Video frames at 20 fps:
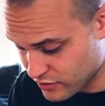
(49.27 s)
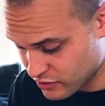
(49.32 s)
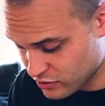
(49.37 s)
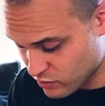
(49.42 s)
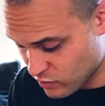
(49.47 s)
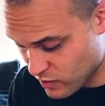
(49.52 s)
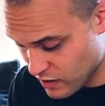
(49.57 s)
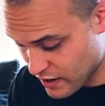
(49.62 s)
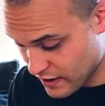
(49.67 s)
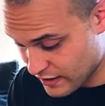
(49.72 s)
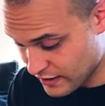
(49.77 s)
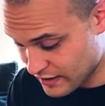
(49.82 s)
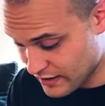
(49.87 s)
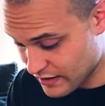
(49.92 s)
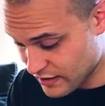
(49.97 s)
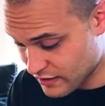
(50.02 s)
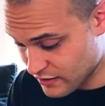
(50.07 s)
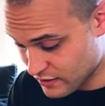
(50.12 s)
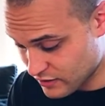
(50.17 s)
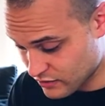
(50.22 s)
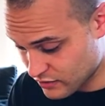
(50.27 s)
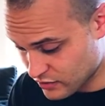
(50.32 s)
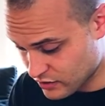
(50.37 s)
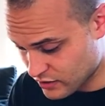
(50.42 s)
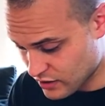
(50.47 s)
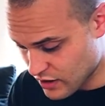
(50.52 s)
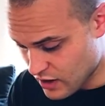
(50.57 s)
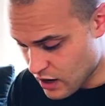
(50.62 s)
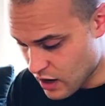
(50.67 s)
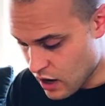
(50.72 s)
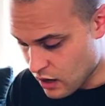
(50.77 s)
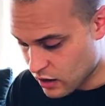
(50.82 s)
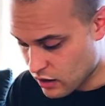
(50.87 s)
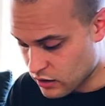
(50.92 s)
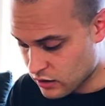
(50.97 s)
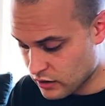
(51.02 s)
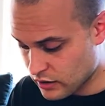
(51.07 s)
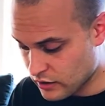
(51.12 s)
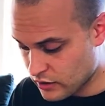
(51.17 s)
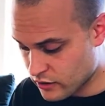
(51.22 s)
Wine is
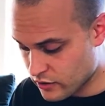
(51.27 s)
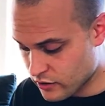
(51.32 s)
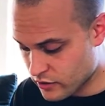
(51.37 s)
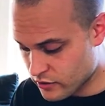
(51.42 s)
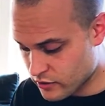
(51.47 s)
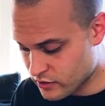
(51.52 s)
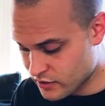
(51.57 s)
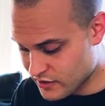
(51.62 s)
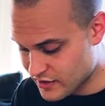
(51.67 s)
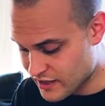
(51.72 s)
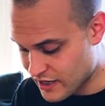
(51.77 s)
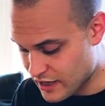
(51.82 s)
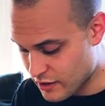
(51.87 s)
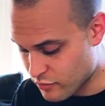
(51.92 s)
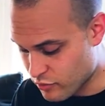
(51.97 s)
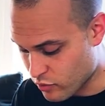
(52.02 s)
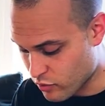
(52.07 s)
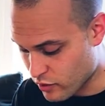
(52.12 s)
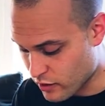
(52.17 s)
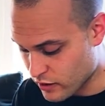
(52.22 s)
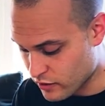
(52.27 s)
clear, day bright.